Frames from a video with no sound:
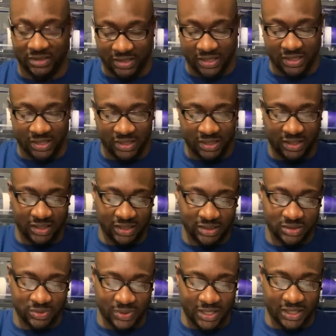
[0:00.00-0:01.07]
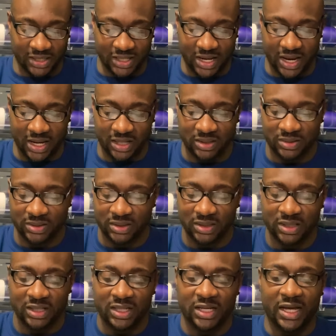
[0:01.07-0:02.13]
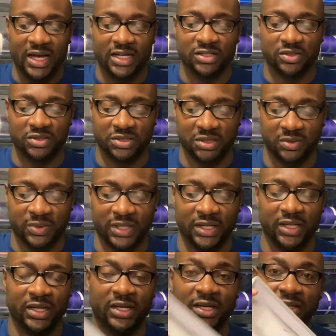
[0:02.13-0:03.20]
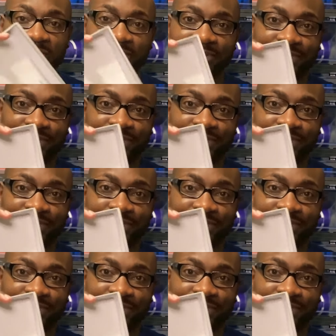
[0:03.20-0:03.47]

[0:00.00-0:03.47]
get into these right now. As you can see right here,